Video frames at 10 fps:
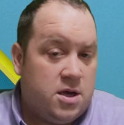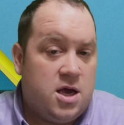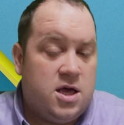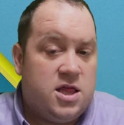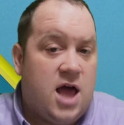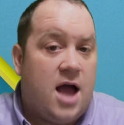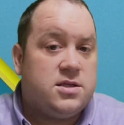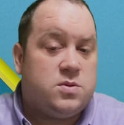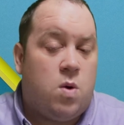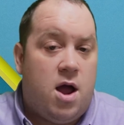That's
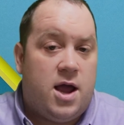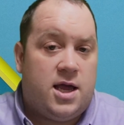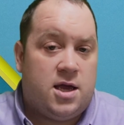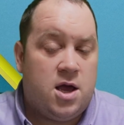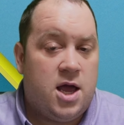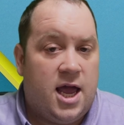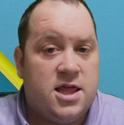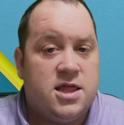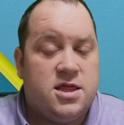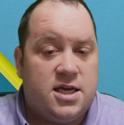why, in
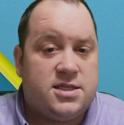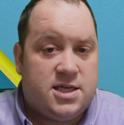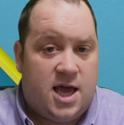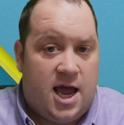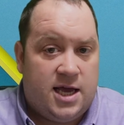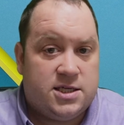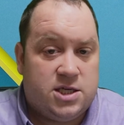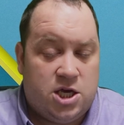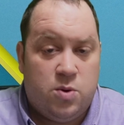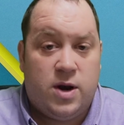this case,
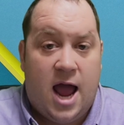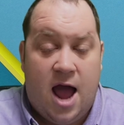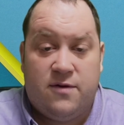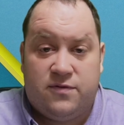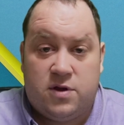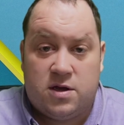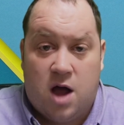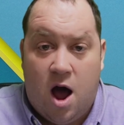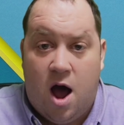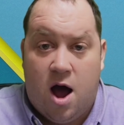you would have to
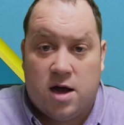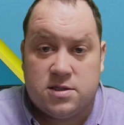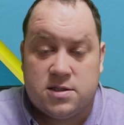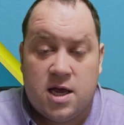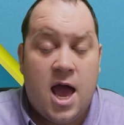ask,